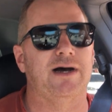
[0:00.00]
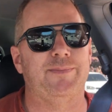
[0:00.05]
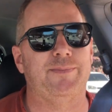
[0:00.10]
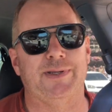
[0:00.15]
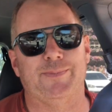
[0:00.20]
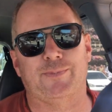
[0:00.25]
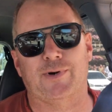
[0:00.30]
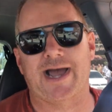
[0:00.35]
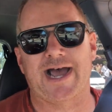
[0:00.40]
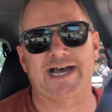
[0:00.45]

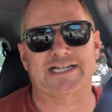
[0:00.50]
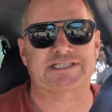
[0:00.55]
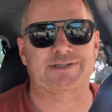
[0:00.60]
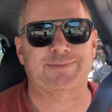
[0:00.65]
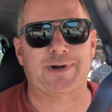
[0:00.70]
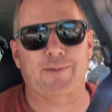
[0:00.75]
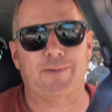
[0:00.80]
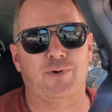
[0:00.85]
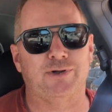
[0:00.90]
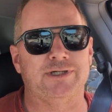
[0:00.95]
People ask
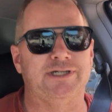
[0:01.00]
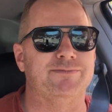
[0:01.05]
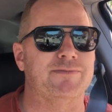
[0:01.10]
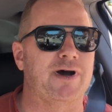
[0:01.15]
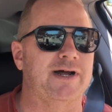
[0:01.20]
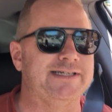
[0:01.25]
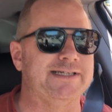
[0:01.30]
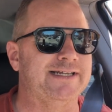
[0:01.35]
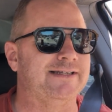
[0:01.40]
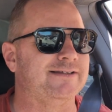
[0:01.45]
about putting
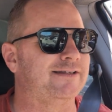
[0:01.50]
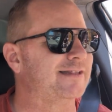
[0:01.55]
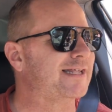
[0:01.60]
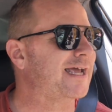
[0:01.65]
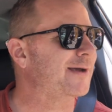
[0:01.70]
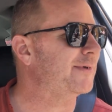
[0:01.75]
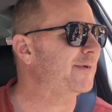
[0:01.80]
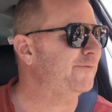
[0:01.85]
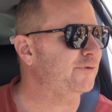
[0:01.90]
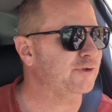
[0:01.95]
money into
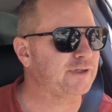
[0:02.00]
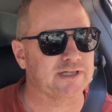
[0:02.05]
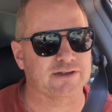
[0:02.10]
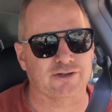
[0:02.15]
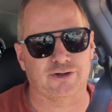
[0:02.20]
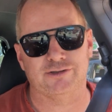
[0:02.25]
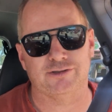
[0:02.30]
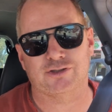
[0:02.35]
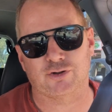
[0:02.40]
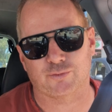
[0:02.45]
them. If you can
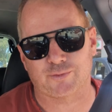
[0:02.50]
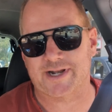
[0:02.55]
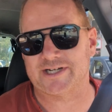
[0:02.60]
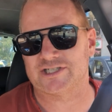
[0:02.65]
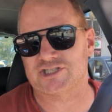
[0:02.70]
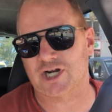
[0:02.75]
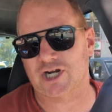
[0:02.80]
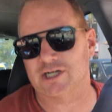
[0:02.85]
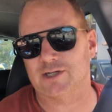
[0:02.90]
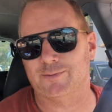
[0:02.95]
learn to
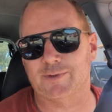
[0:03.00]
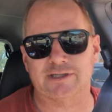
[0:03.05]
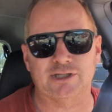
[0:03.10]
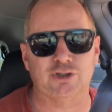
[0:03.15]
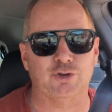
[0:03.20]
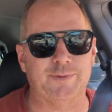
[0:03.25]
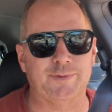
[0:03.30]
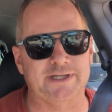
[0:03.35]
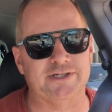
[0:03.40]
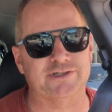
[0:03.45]
wrench on them a
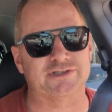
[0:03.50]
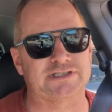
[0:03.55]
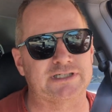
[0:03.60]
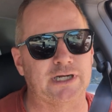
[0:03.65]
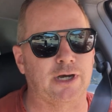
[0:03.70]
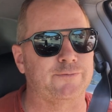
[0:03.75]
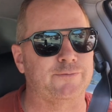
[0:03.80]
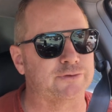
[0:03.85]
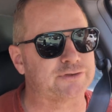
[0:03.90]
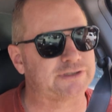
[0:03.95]
little bit
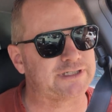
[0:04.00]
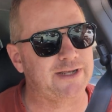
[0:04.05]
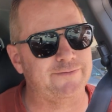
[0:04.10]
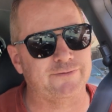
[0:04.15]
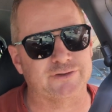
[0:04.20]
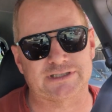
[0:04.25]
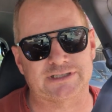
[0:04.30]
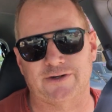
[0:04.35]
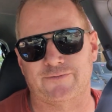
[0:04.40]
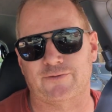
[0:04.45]
yourself, you'll
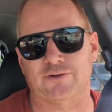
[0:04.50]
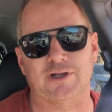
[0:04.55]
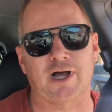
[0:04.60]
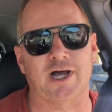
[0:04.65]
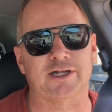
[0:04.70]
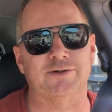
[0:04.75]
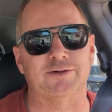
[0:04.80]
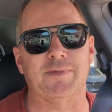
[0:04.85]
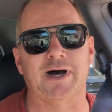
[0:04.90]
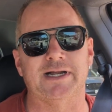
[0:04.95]
save yourself a
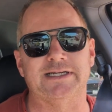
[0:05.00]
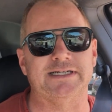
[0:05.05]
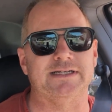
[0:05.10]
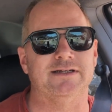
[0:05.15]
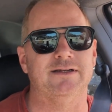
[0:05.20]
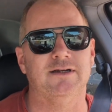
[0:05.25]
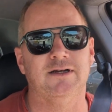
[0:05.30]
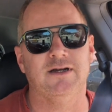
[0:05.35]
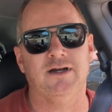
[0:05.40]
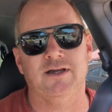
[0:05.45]
lot of money.
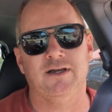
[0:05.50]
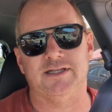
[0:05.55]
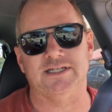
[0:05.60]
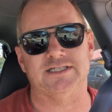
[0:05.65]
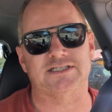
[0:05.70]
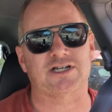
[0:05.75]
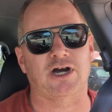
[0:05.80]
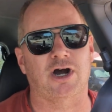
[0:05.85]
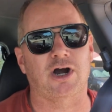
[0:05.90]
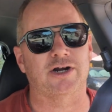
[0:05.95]

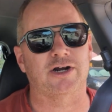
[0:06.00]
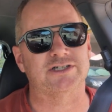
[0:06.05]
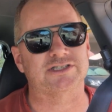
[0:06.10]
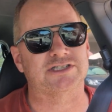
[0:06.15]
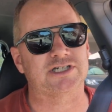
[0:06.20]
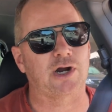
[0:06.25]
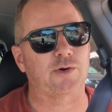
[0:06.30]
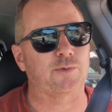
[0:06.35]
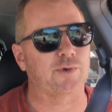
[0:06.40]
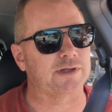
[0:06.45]
These
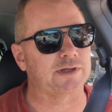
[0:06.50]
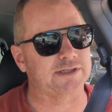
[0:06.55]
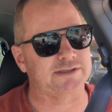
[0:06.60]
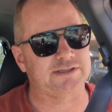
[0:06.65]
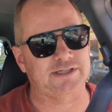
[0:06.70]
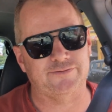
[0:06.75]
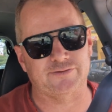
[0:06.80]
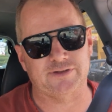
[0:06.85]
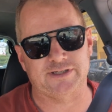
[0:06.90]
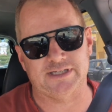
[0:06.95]
cars are
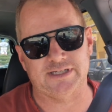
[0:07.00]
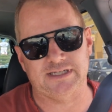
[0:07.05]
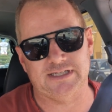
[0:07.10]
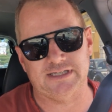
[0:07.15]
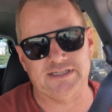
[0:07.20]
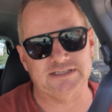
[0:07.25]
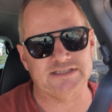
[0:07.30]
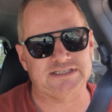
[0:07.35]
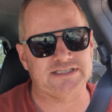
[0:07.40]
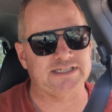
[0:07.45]
relatively
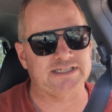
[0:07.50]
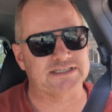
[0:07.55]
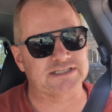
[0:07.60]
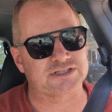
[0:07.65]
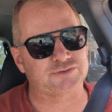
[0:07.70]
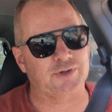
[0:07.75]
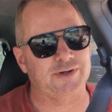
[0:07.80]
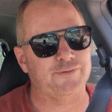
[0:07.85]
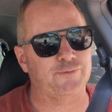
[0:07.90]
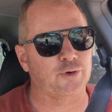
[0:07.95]
easy and
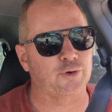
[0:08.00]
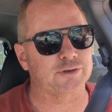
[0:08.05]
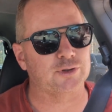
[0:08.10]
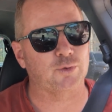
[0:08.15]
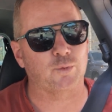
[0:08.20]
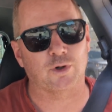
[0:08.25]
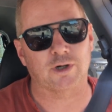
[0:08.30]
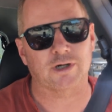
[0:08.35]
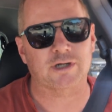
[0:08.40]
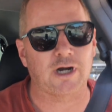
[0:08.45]
straightforward to
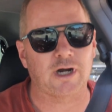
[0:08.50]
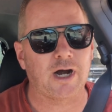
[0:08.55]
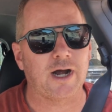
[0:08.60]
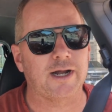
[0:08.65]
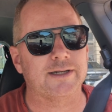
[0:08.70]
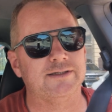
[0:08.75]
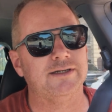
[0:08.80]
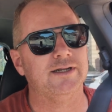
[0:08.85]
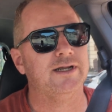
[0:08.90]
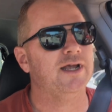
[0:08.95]
work
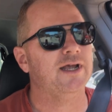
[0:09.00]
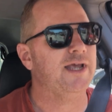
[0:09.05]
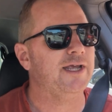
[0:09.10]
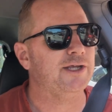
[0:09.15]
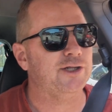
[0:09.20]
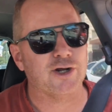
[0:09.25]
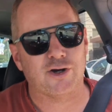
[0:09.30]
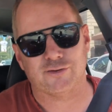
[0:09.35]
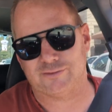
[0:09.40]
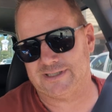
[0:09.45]
on.
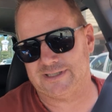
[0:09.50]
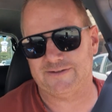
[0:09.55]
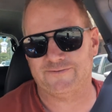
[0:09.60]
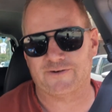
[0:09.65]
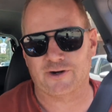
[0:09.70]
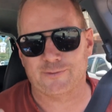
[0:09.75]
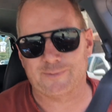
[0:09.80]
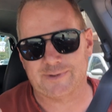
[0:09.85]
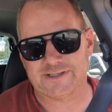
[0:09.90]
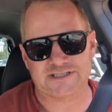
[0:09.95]
You don't need
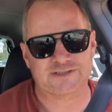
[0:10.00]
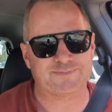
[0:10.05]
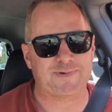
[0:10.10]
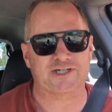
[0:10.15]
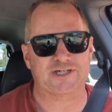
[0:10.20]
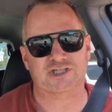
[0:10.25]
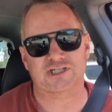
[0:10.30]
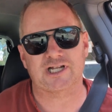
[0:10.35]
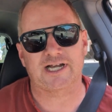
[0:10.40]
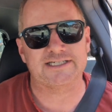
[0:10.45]
very many
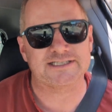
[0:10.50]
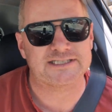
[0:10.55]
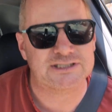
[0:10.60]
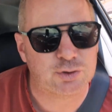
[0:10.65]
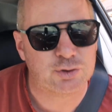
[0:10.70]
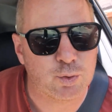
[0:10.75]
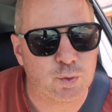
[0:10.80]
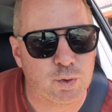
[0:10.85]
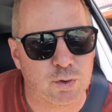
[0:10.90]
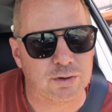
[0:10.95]
specialized
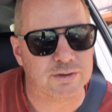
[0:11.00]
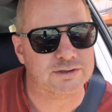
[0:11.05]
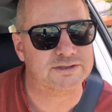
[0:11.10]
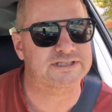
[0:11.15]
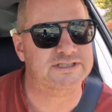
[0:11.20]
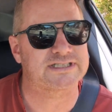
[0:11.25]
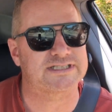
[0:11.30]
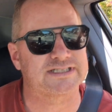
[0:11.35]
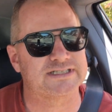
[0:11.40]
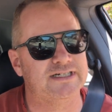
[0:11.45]

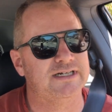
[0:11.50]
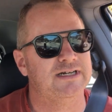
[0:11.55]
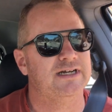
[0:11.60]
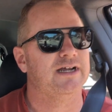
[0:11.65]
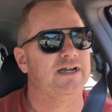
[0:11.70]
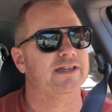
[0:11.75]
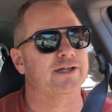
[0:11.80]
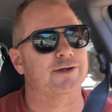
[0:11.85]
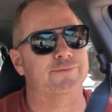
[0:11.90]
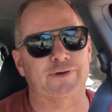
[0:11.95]
tools.
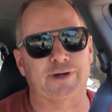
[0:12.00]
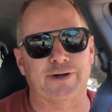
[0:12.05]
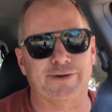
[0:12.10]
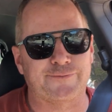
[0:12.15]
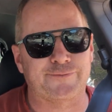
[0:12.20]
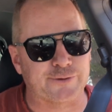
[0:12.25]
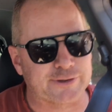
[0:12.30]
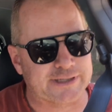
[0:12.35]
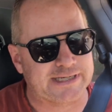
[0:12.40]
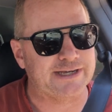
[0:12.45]
They're very
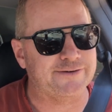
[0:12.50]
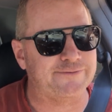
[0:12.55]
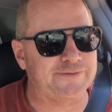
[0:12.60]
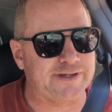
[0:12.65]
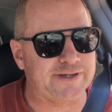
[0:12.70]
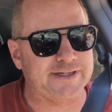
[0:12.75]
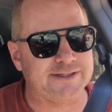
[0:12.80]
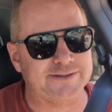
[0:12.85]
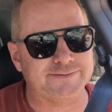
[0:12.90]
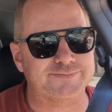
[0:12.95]

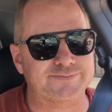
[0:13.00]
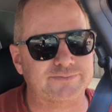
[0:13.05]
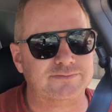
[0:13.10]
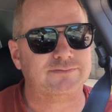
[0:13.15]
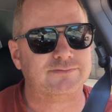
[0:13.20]
forgiving,